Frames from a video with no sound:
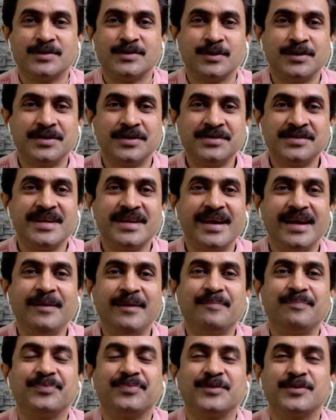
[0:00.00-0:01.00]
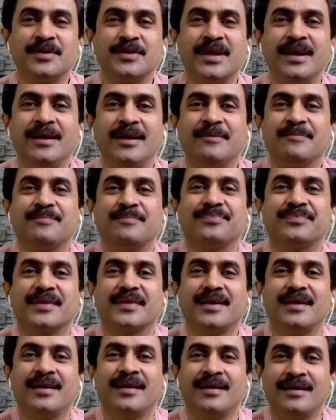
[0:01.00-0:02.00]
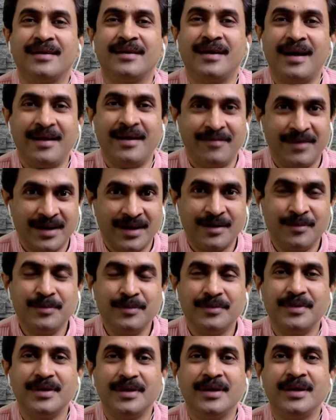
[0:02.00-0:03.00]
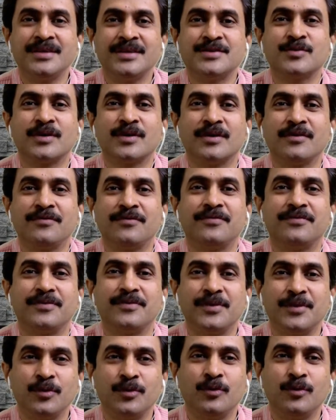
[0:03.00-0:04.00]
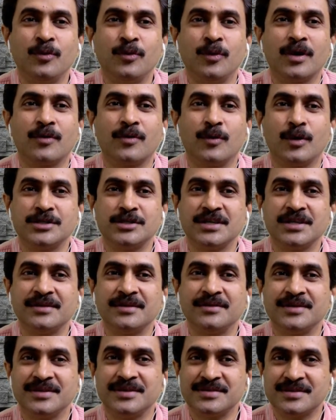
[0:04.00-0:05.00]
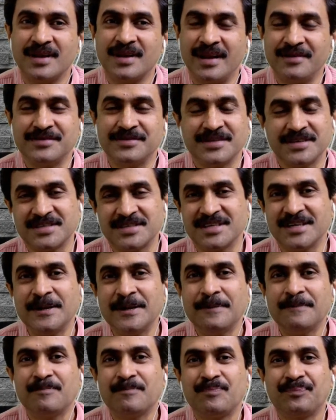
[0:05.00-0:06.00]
So today, I welcome each one of you who are watching this live session.